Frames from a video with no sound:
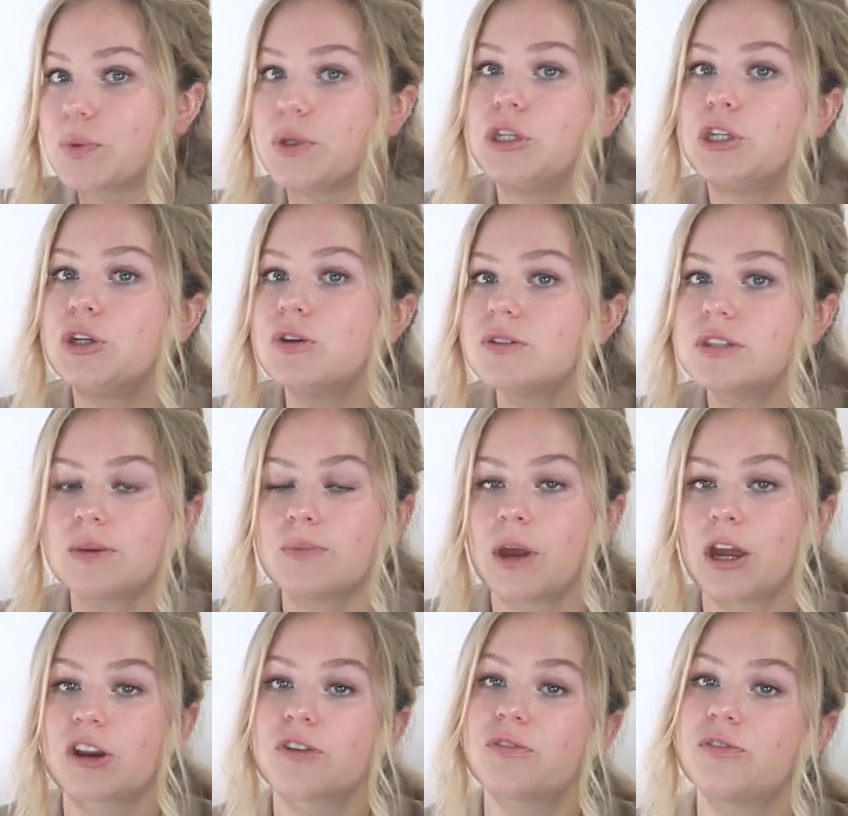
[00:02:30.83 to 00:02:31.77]
when using
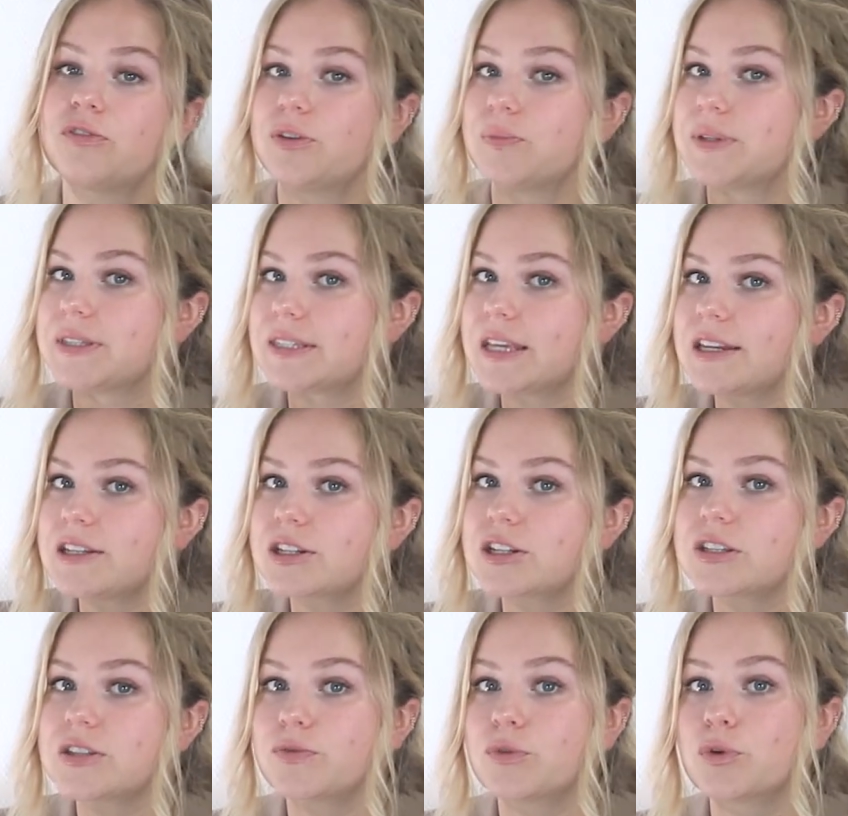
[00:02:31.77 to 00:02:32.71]
micro-fulfillment
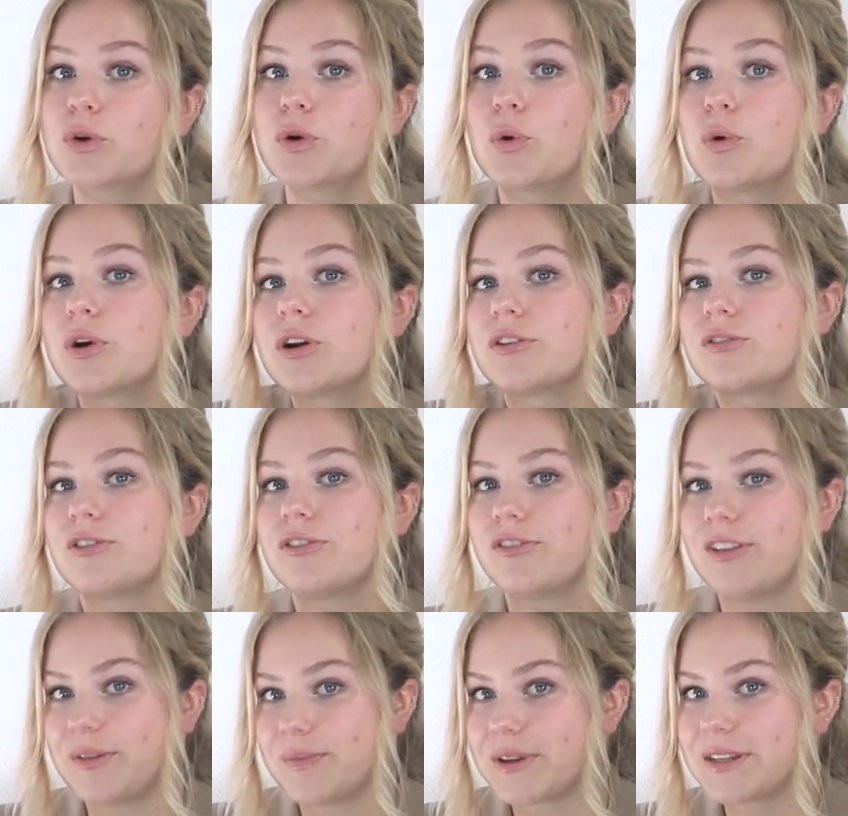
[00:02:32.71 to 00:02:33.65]
centers for order
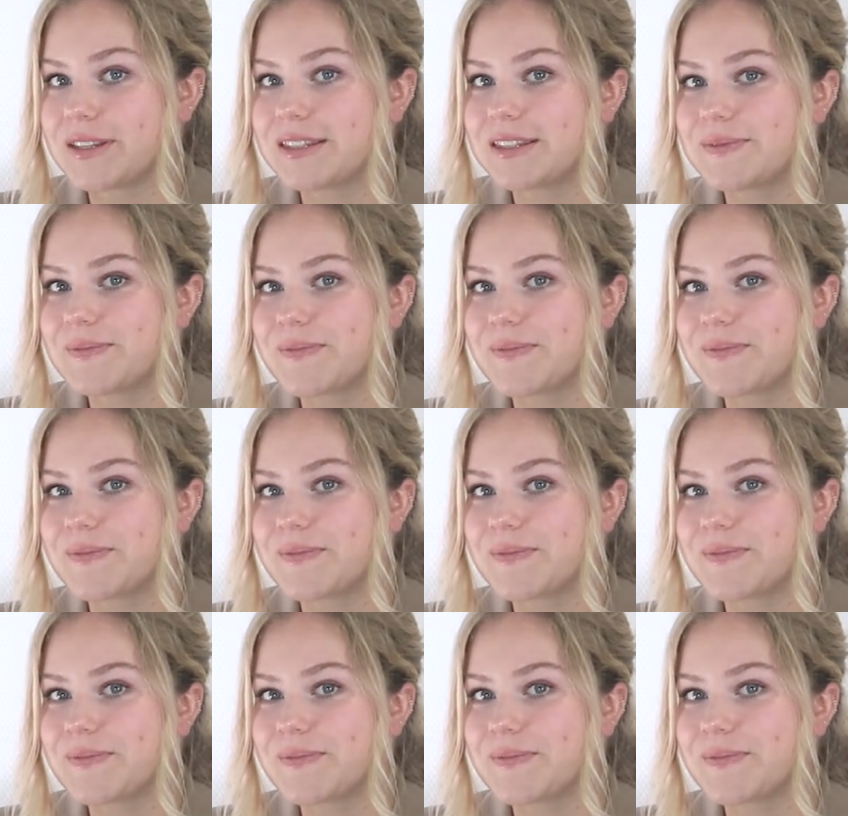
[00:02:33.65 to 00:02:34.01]
fulfillment.